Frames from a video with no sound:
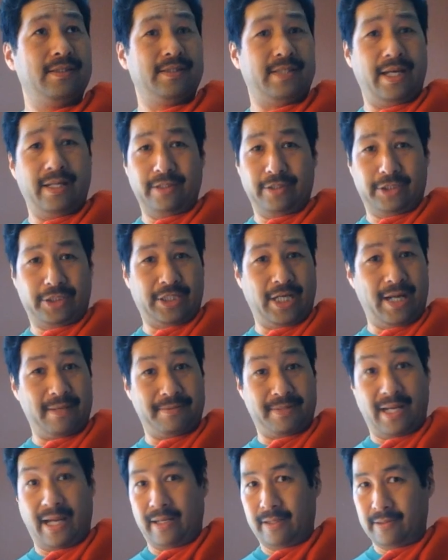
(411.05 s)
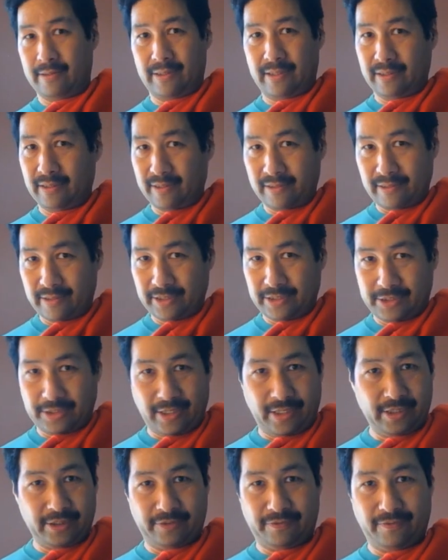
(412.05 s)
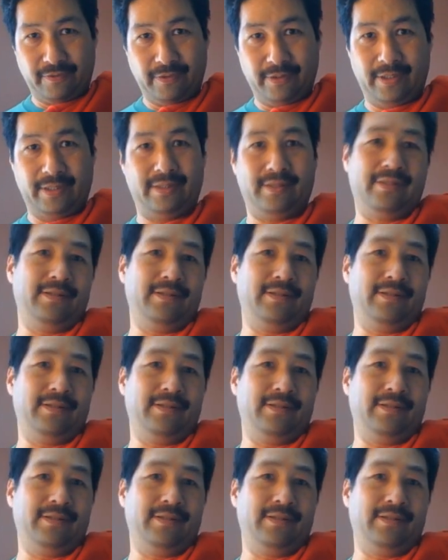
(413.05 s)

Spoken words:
Tailor shops, I don't know how they're going to charge for it.